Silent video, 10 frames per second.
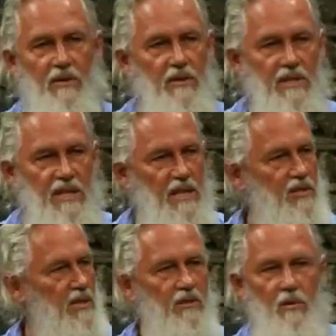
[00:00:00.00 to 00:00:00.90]
couldn't teach
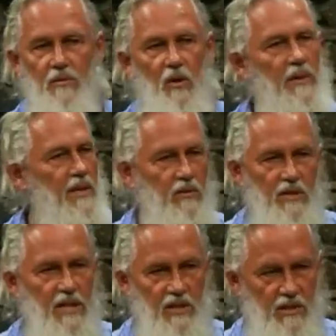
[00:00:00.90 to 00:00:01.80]
it. Nobody could
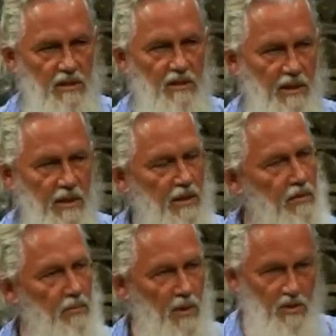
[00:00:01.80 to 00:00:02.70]
teach it.
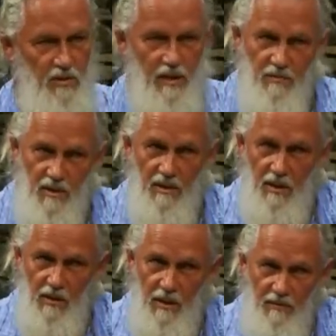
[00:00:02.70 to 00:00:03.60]
But you have
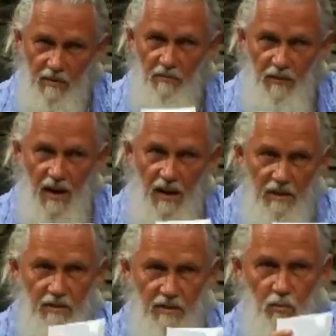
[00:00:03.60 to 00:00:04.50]
to
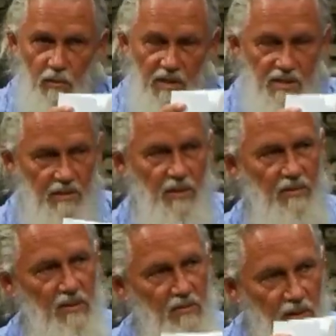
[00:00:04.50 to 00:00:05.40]
follow the wisdom. You
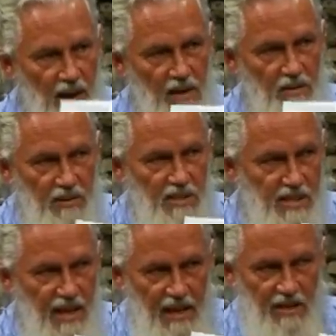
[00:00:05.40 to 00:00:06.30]
have to follow the
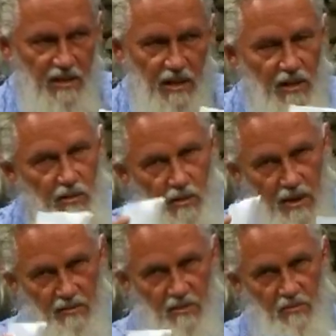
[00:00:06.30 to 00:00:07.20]
sage. You
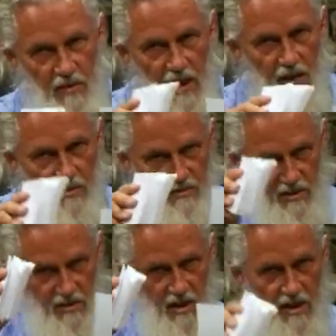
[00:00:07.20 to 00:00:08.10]
have to follow
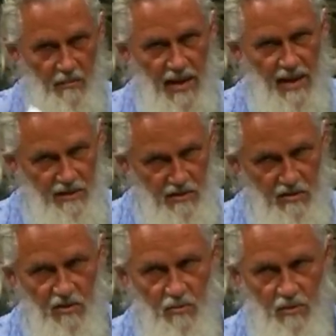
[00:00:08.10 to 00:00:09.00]
the thought back to the
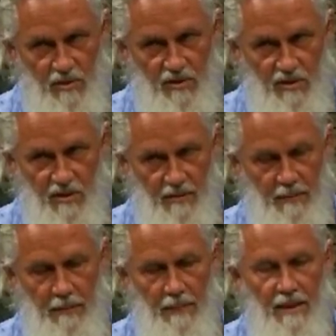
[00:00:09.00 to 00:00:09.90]
source,
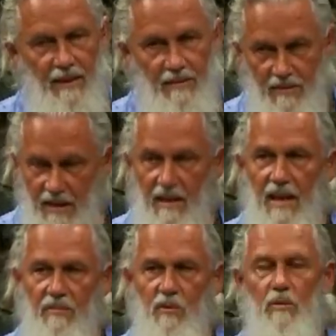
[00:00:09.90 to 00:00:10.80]
and then
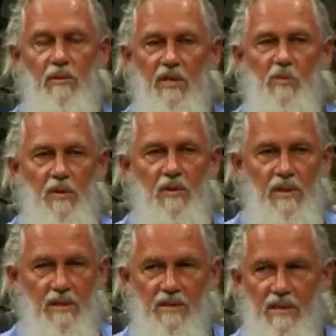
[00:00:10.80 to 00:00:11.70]
have your own
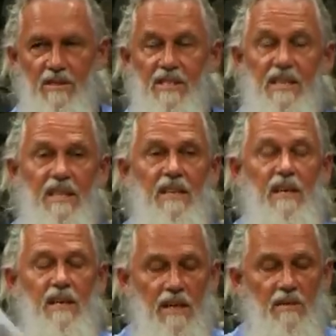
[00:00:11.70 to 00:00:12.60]
experience and see
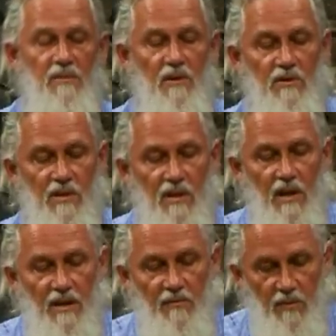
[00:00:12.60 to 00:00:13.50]
if there's a
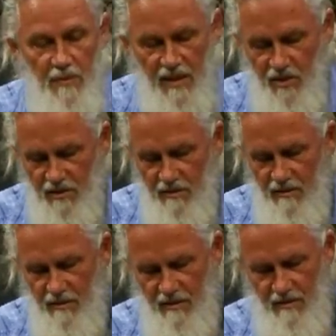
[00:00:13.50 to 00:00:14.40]
confirmation
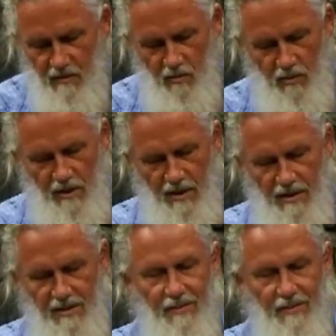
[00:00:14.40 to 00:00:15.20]
or not.